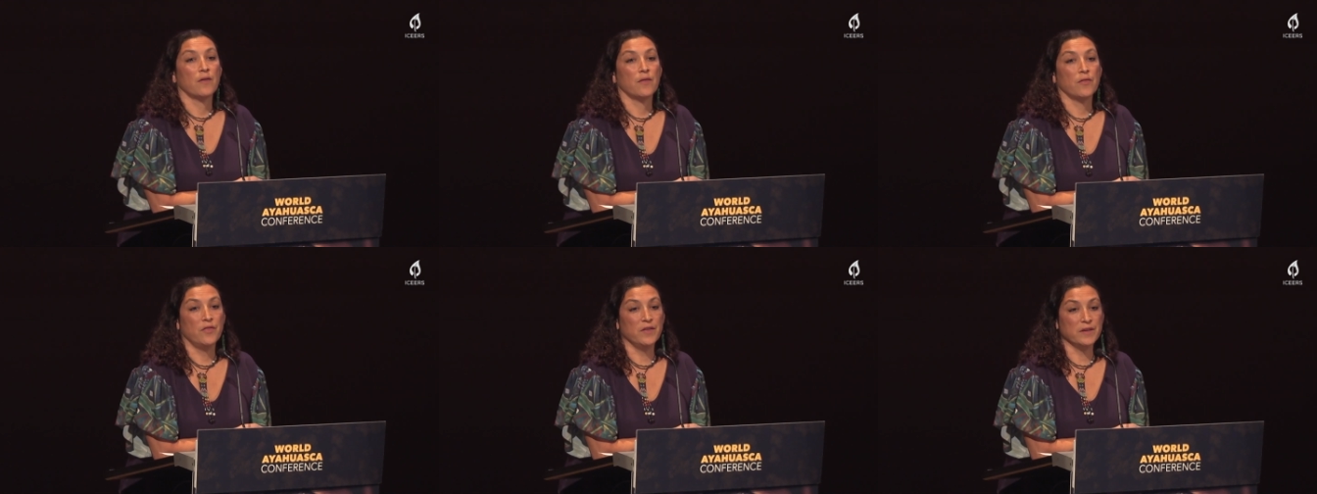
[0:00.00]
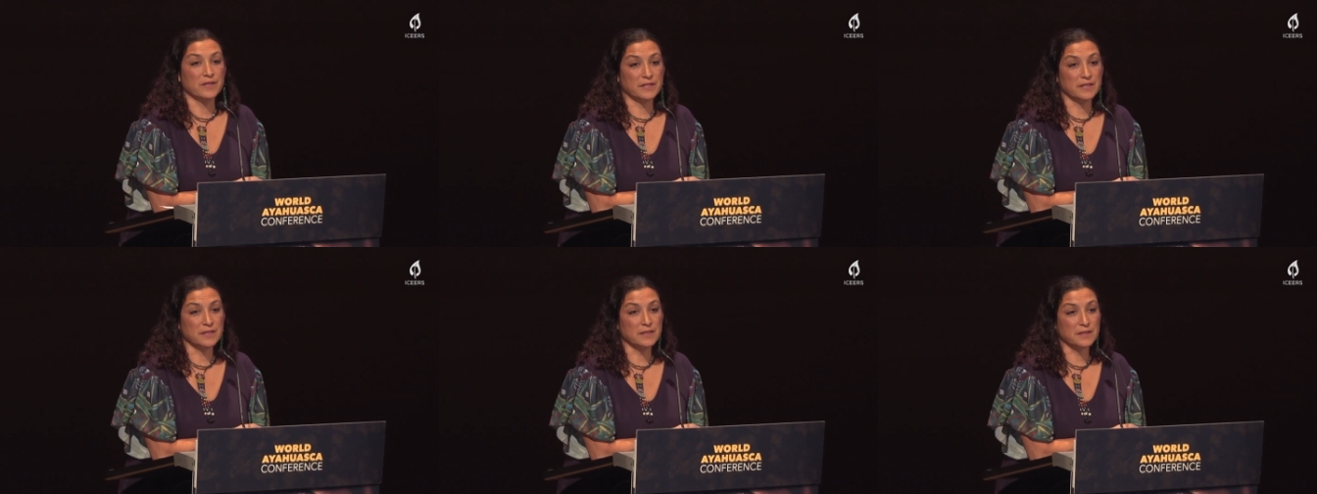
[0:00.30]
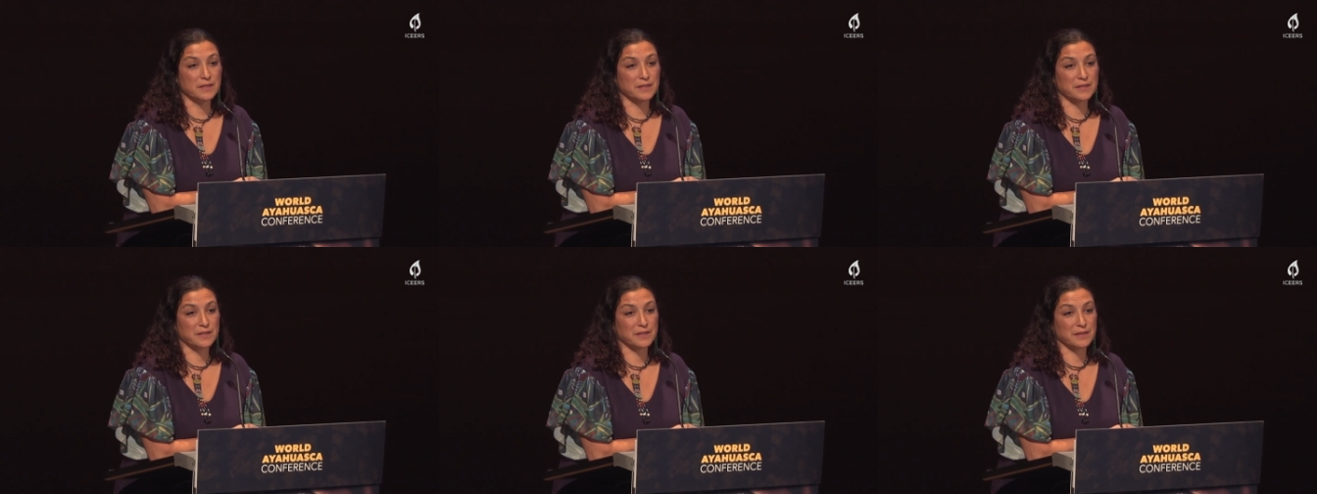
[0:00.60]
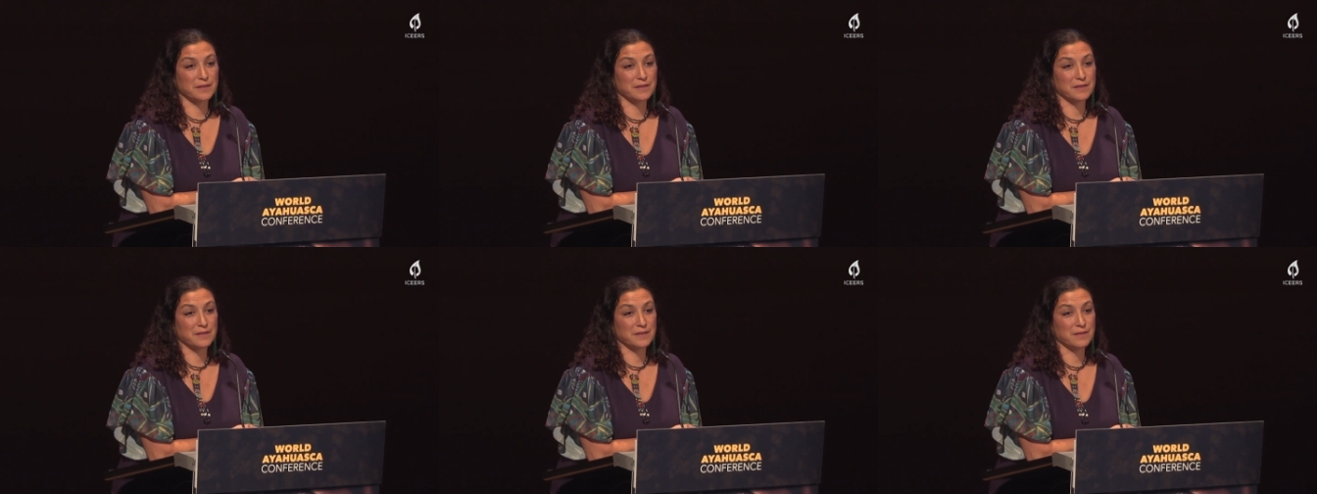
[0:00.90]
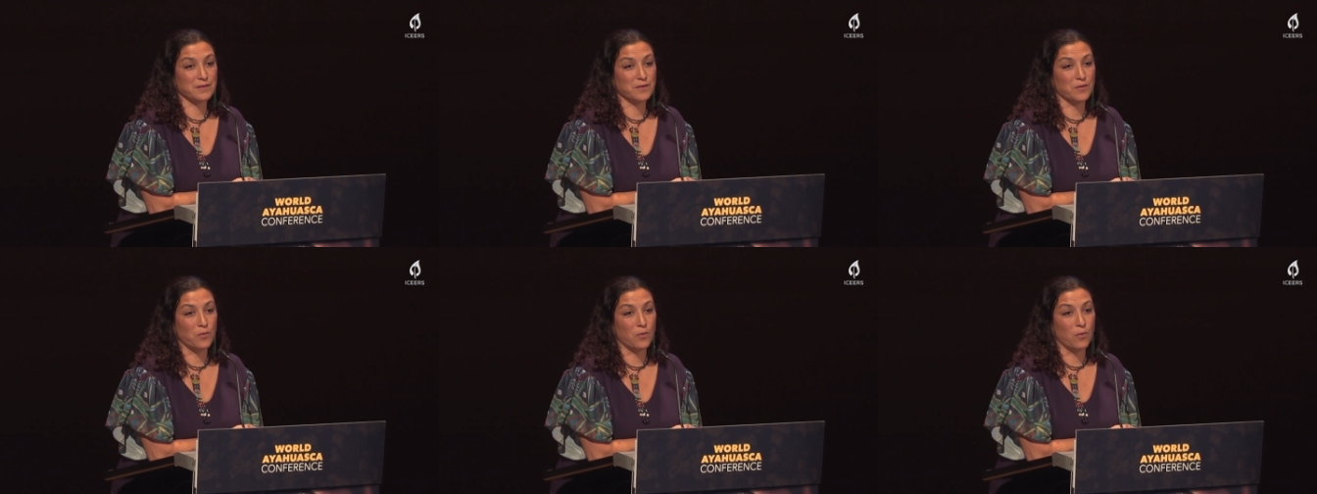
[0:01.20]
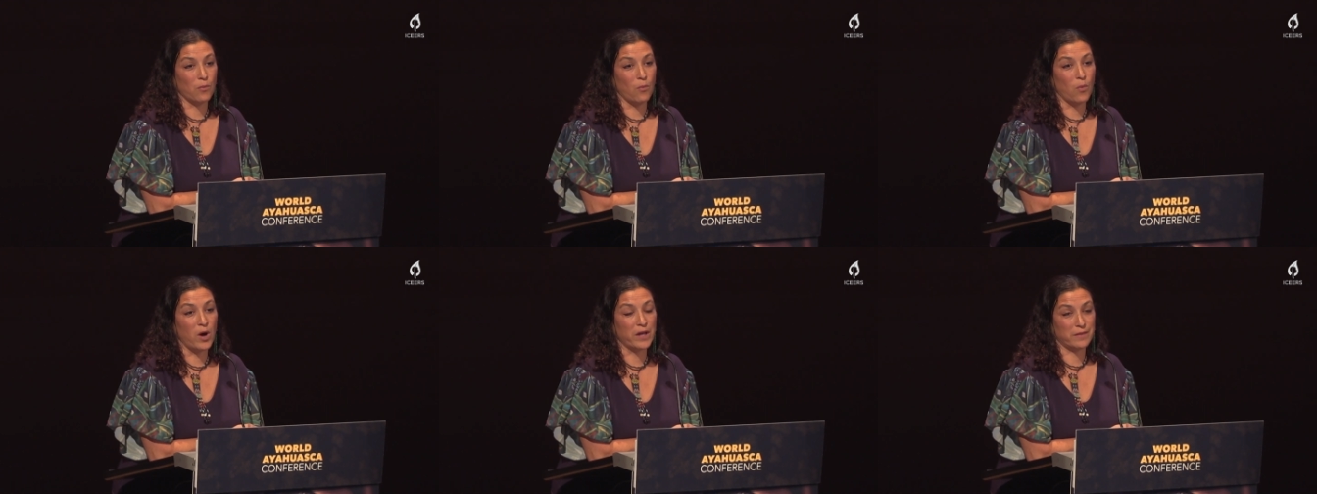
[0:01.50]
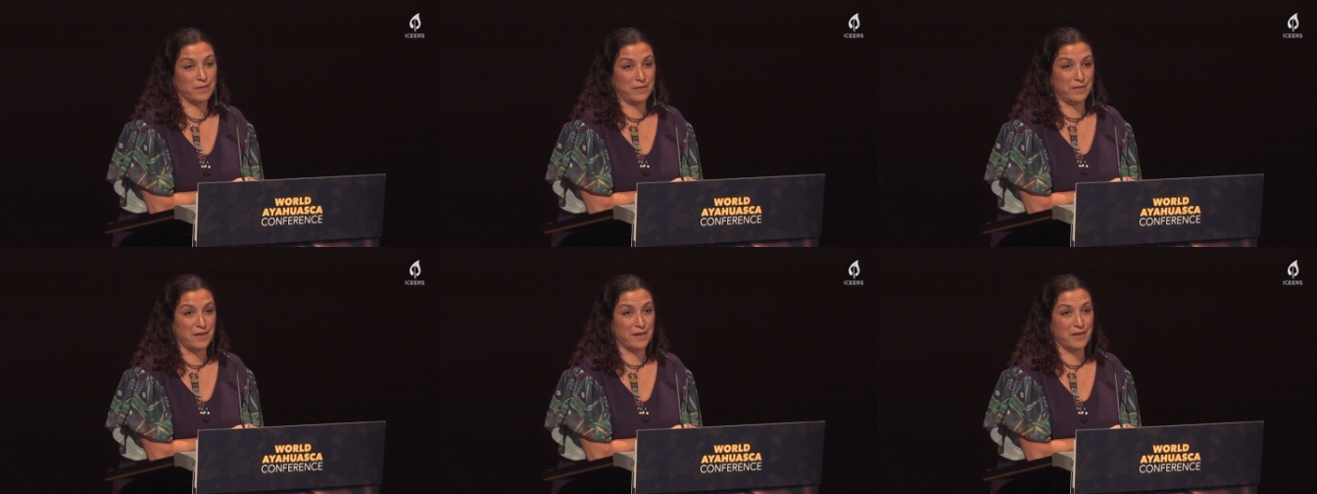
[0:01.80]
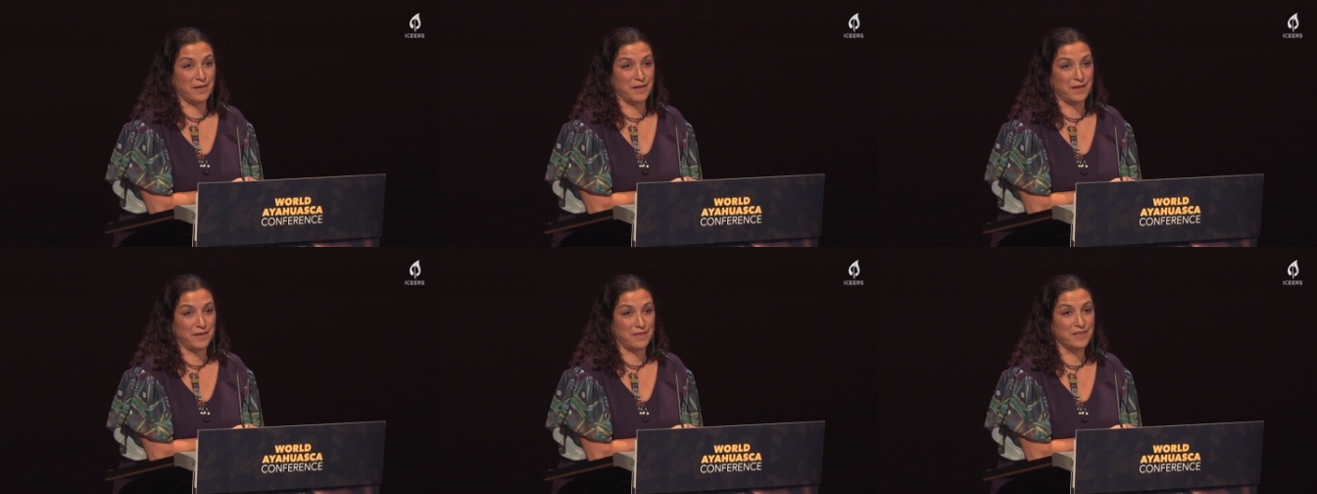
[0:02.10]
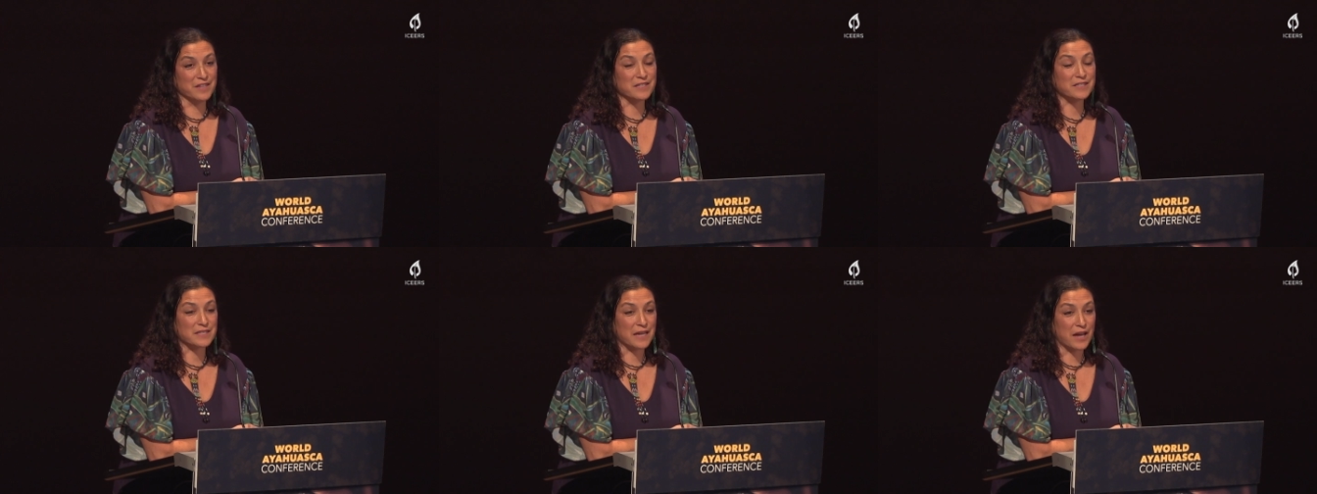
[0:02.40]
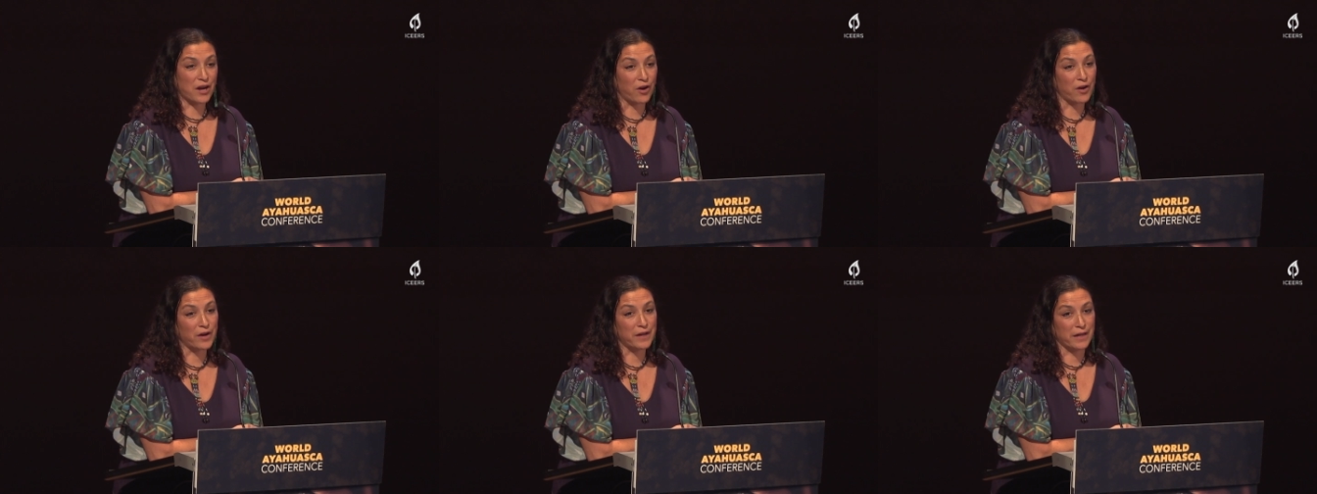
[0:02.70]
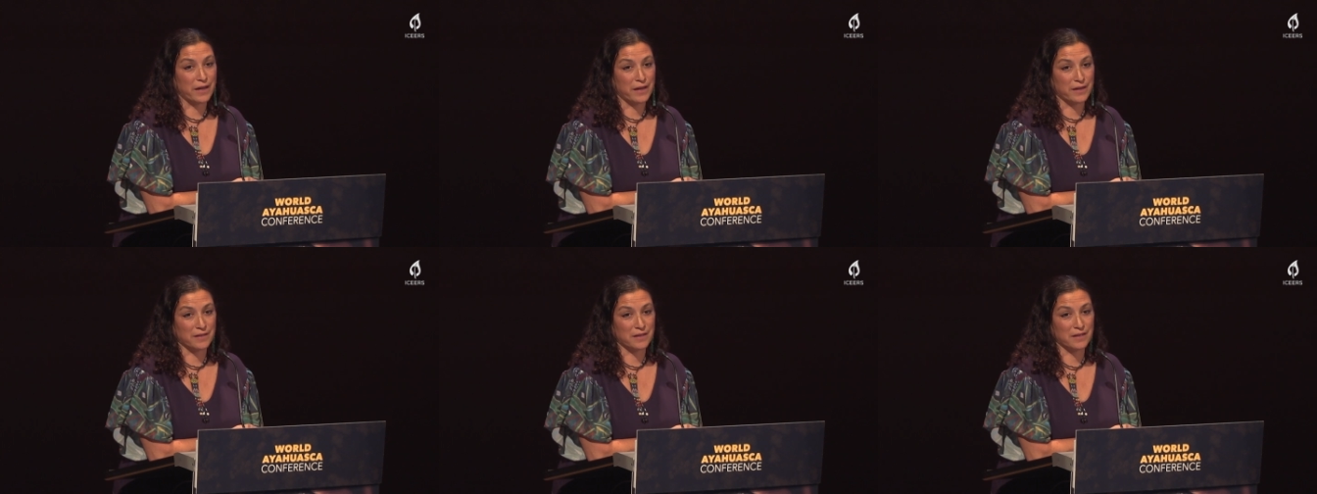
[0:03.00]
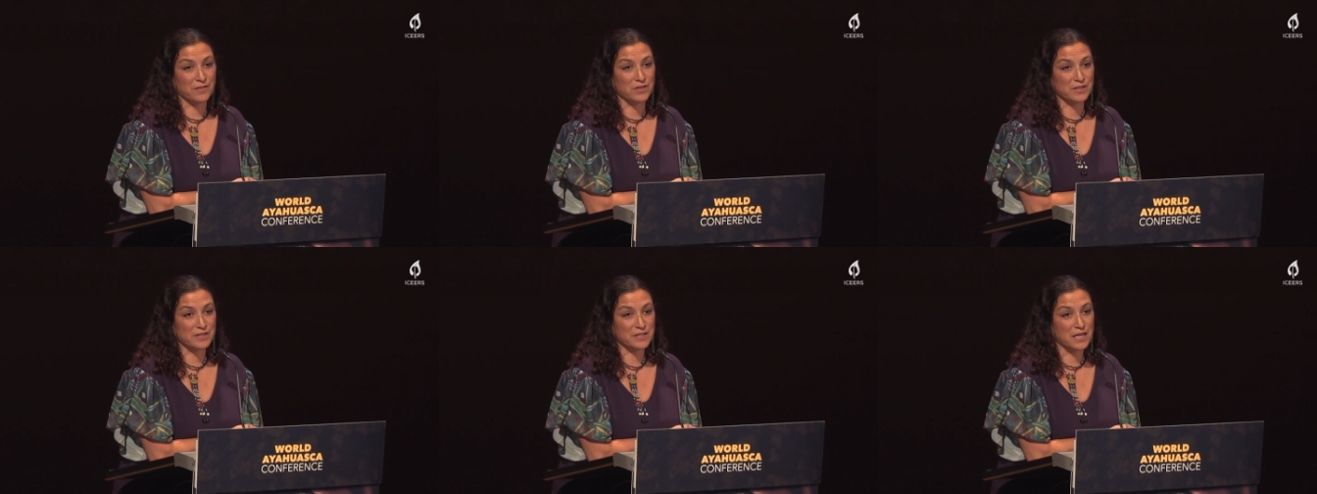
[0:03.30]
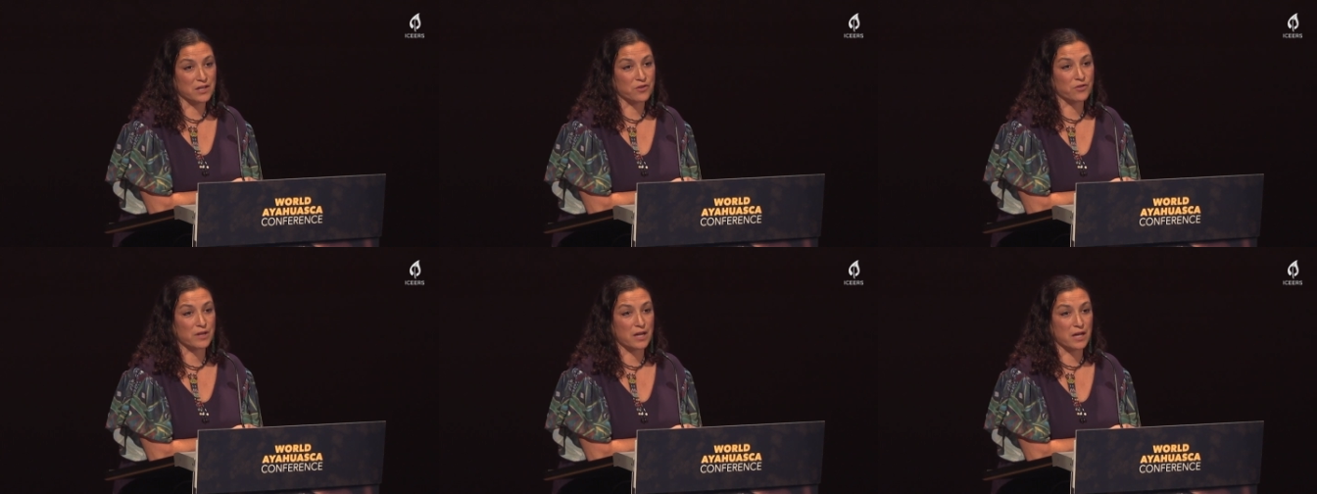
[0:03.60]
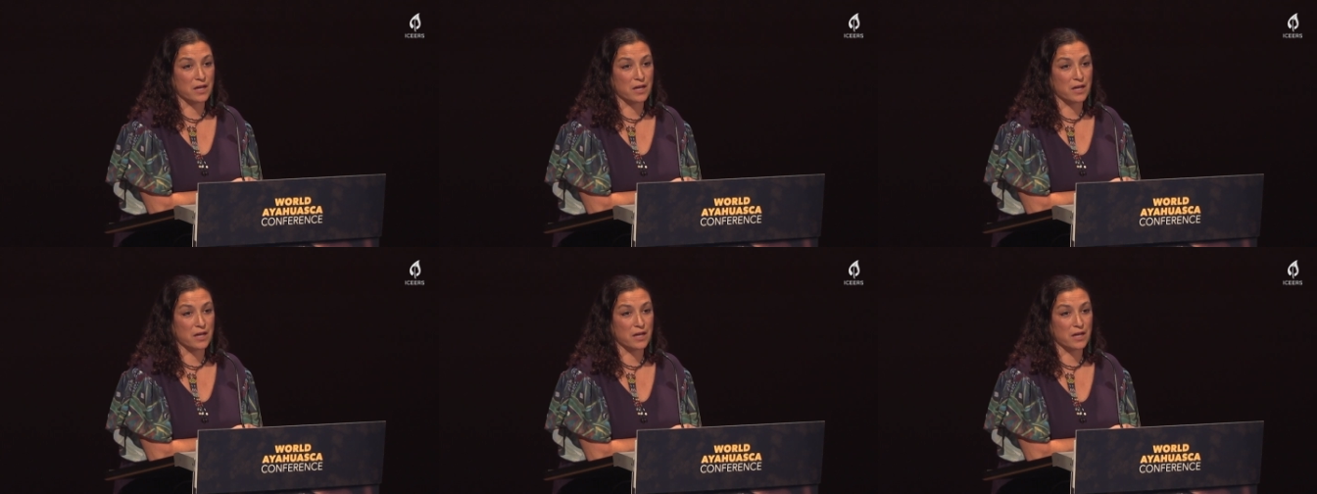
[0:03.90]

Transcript: This is what this area of the Sacred